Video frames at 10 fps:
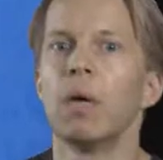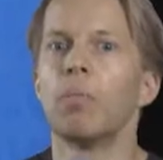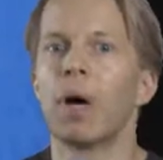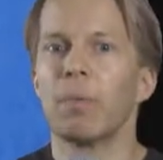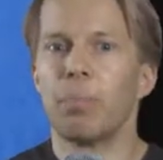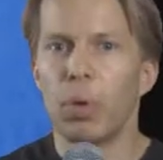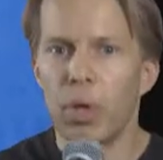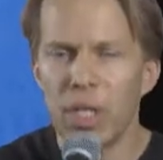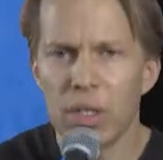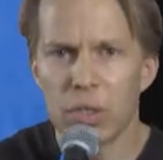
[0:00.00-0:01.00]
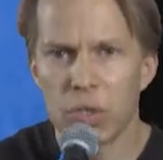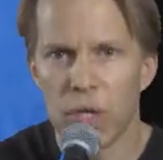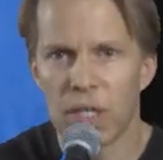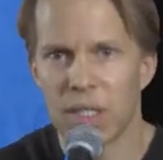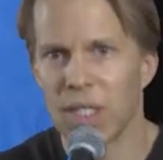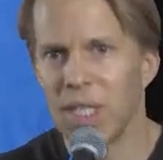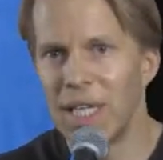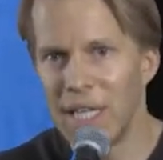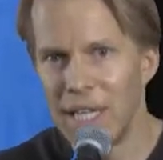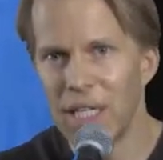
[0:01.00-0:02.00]
by putting your trust
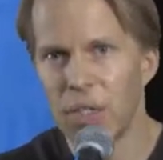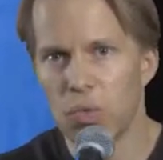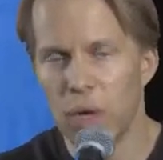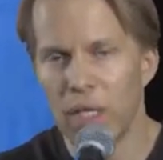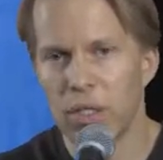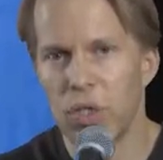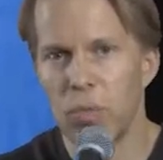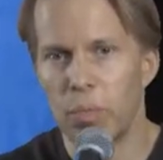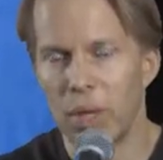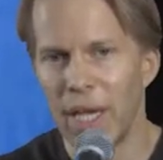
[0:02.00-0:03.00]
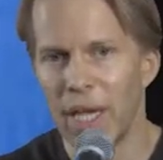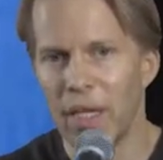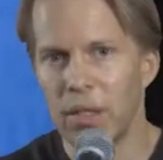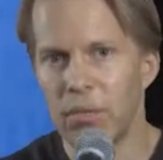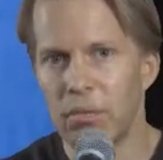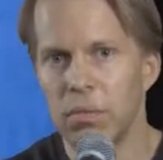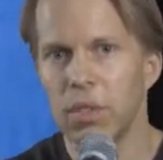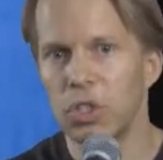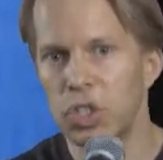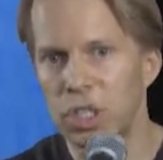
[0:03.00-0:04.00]
in his rescue plan,
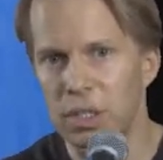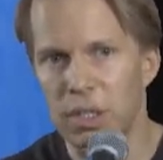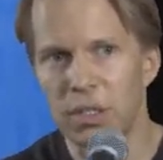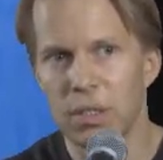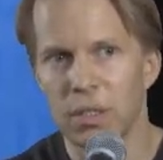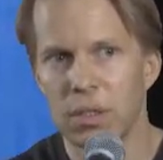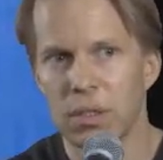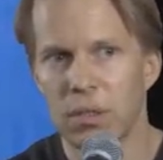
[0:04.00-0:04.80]
Jesus.